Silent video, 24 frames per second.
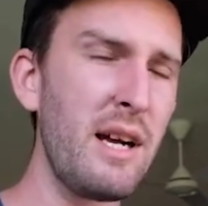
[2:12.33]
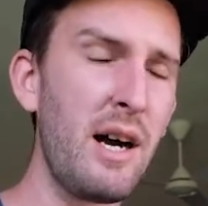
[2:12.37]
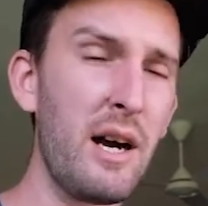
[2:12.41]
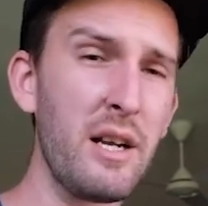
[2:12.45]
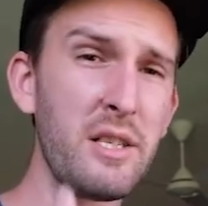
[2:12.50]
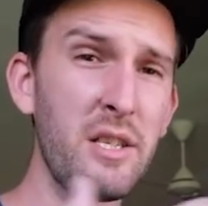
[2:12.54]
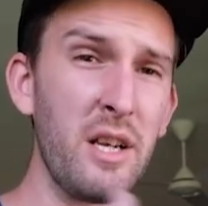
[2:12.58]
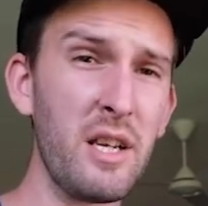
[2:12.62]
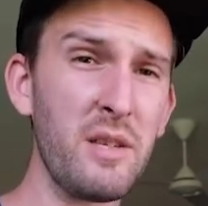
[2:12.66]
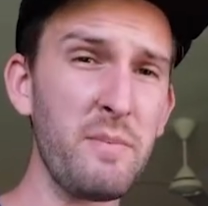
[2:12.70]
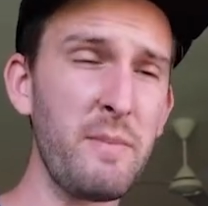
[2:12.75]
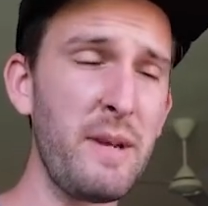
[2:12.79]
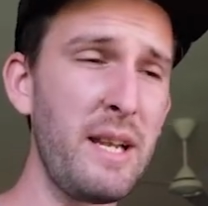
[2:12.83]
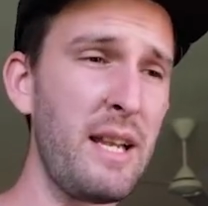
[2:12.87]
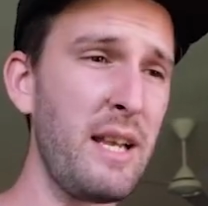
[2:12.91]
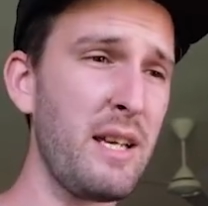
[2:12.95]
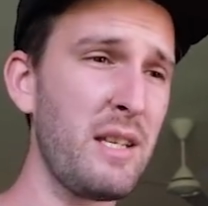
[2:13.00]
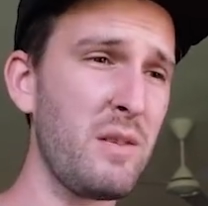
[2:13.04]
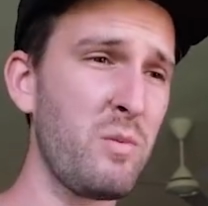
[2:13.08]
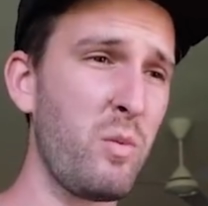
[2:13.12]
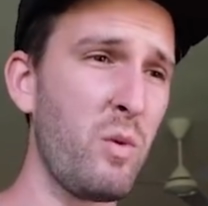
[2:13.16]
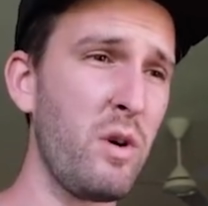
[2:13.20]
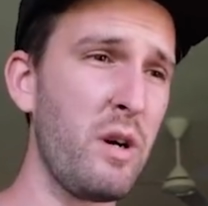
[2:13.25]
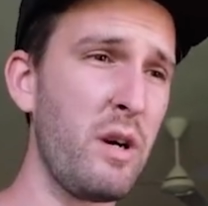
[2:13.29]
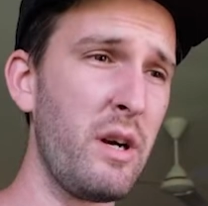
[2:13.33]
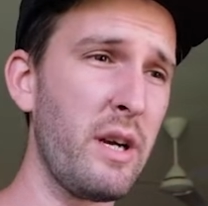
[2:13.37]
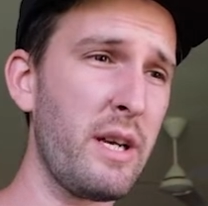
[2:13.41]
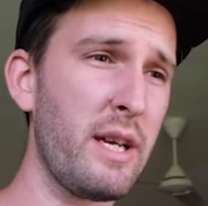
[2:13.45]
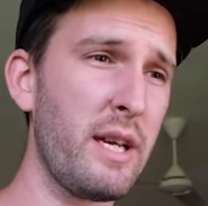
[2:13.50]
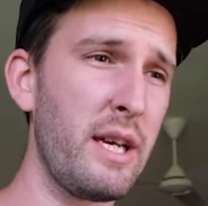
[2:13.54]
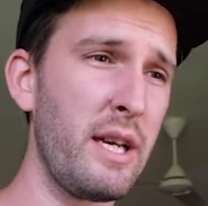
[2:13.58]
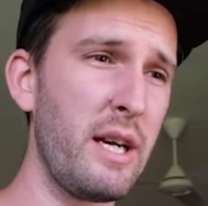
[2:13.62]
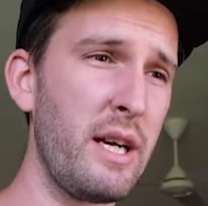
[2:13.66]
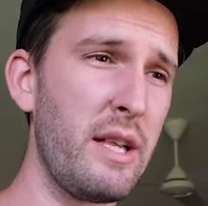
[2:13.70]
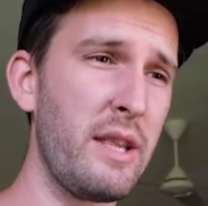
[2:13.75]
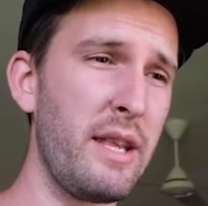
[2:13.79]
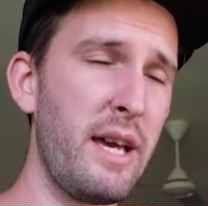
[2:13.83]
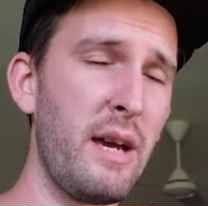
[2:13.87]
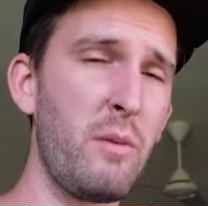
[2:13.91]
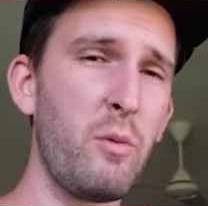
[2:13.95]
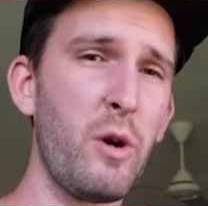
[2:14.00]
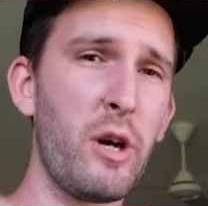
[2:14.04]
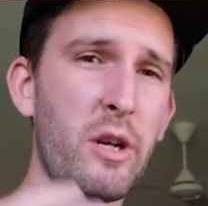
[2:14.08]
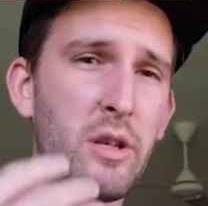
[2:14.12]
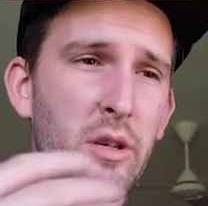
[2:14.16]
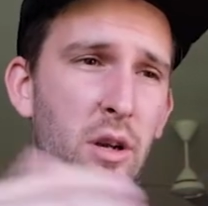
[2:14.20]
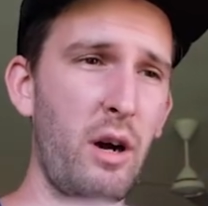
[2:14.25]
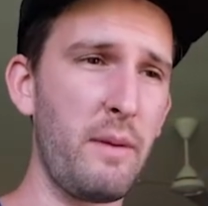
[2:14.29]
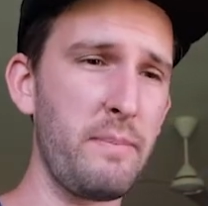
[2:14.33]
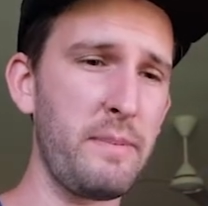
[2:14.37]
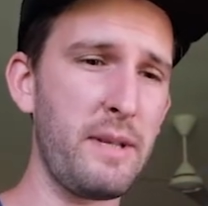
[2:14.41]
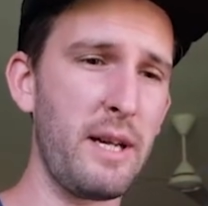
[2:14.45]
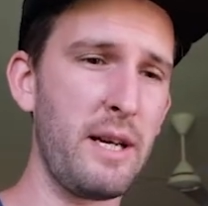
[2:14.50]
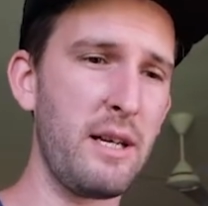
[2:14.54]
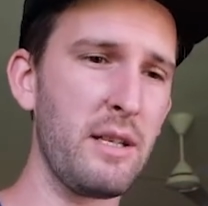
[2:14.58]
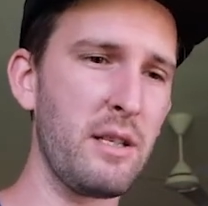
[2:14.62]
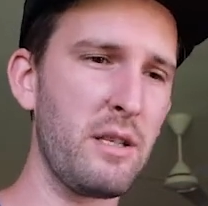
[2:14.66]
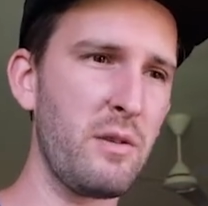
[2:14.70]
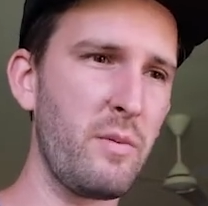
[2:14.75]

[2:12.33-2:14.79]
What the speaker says: How adjustment layers work, they work top down.